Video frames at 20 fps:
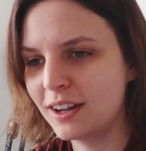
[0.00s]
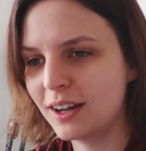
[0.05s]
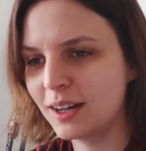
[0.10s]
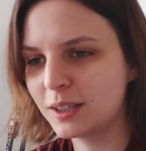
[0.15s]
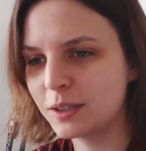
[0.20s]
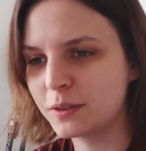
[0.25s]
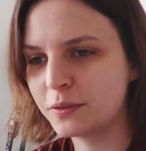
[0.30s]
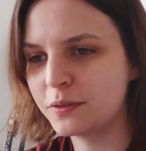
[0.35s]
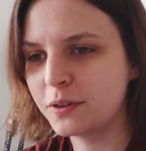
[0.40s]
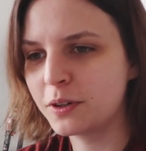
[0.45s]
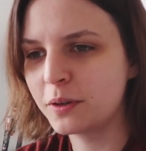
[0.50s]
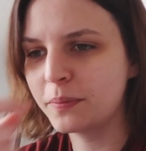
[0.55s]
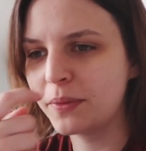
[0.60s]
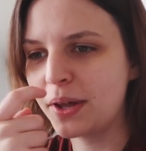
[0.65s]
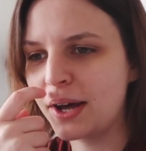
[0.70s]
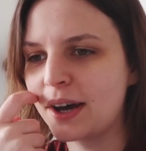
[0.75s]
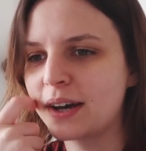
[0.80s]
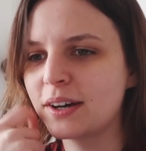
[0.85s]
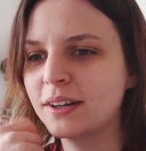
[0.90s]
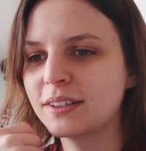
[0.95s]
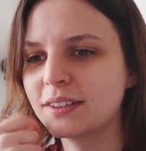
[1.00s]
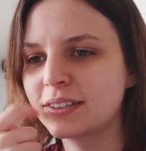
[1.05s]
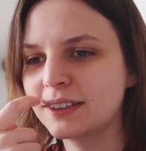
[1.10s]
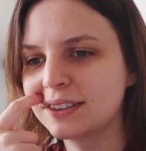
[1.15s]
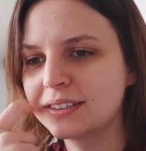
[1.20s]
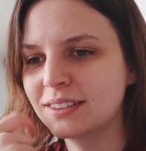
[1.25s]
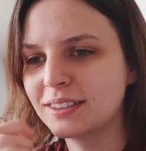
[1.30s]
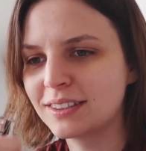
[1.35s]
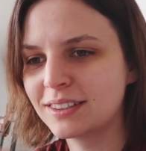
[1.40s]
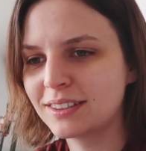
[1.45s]
I'm gonna film that
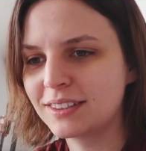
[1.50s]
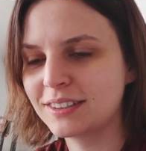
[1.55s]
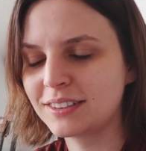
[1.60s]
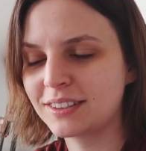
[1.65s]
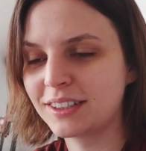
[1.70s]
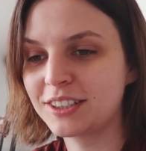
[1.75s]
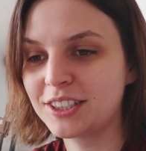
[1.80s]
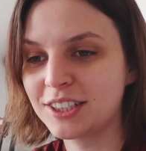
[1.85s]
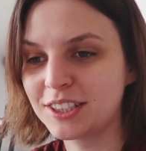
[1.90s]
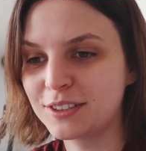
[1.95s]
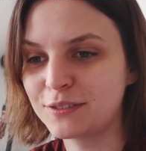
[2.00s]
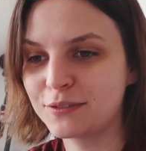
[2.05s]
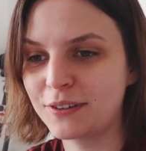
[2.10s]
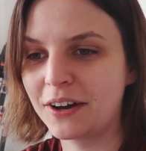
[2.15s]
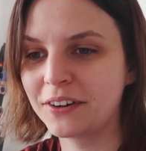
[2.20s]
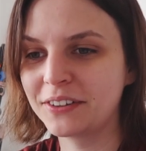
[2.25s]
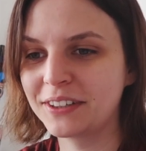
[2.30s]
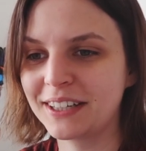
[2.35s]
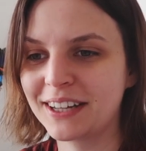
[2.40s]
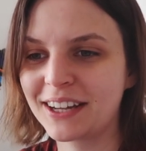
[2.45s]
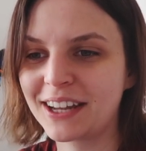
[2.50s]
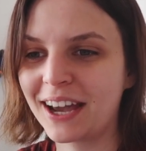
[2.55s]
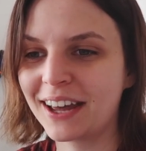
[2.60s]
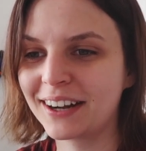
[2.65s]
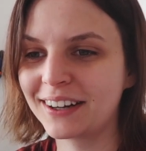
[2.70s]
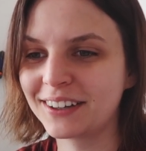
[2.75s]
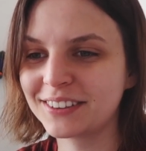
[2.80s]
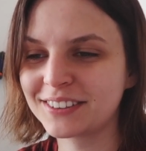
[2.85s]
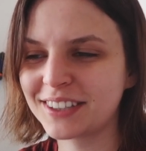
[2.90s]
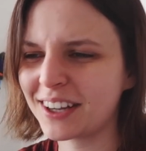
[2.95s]
because I just found it
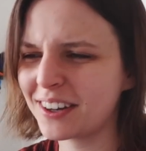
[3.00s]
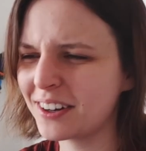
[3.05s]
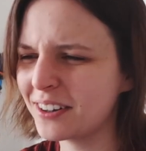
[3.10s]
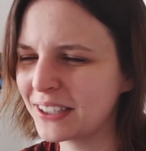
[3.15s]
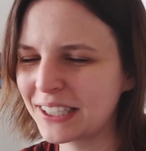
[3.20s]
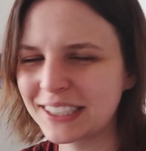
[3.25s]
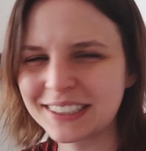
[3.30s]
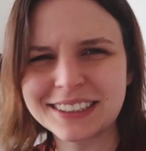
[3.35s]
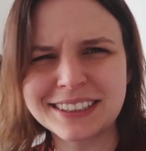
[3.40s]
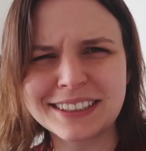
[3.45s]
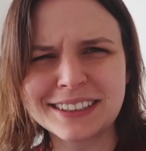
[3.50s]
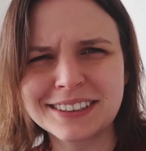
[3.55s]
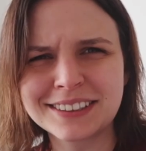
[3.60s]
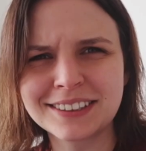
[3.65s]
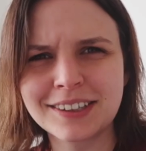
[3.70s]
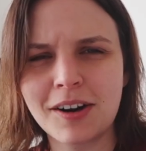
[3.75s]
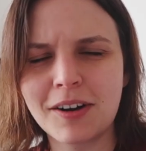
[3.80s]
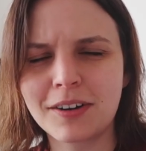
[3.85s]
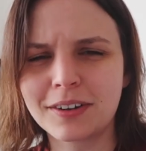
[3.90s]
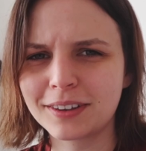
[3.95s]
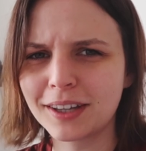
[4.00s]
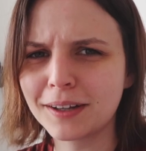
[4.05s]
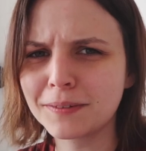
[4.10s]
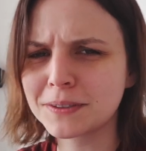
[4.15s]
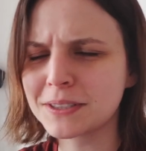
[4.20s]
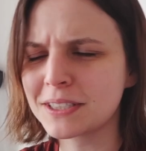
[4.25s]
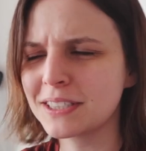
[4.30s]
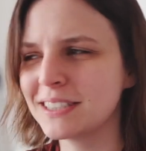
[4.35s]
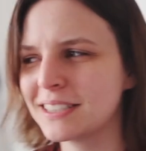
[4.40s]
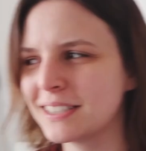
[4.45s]
again and I was like, oh, that's a good song. That
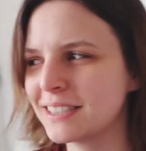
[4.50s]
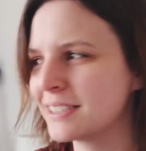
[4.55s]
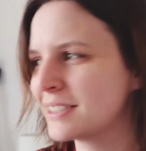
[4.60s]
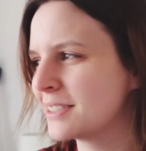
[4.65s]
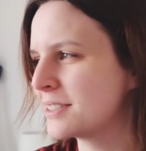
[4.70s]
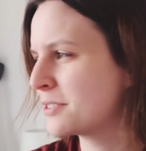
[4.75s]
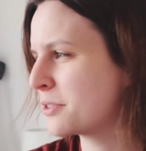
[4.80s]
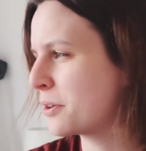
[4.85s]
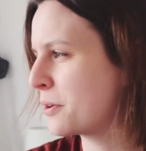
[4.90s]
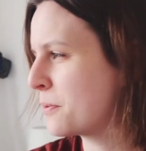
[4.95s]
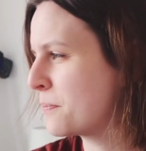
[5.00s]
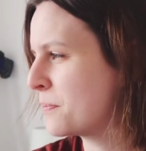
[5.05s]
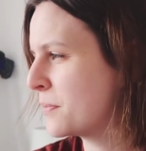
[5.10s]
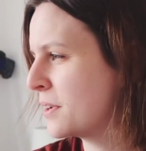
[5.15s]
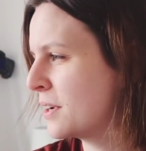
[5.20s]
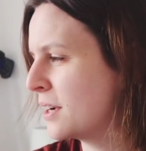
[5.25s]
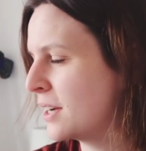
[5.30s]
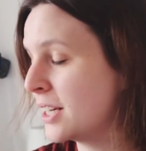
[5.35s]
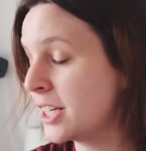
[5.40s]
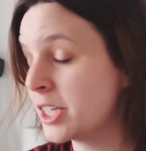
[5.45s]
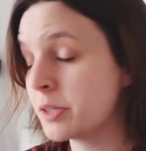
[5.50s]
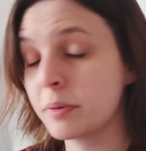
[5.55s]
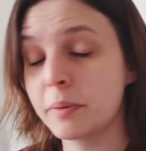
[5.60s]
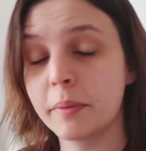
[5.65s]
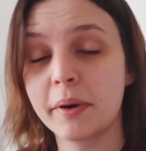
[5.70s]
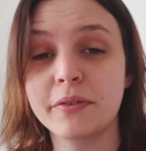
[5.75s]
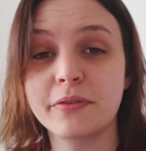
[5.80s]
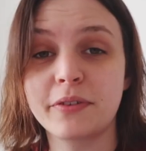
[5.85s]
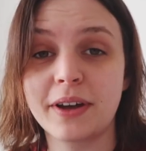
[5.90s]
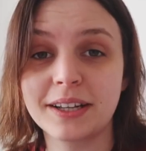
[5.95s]
was good. So I need to
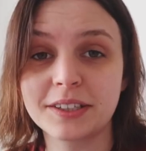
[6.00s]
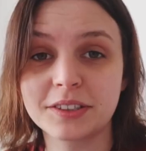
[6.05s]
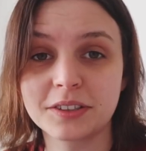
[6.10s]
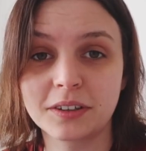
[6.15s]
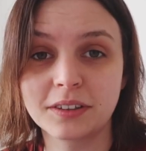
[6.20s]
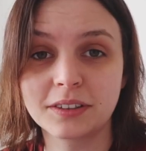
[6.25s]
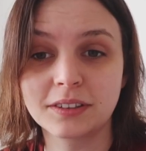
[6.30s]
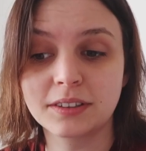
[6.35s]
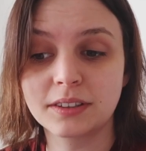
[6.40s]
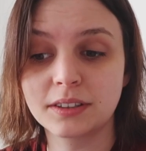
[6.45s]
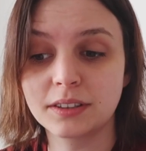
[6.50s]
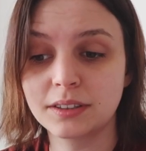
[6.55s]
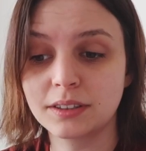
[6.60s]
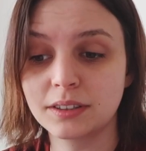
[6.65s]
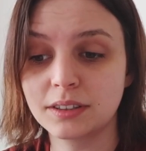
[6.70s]
put my face on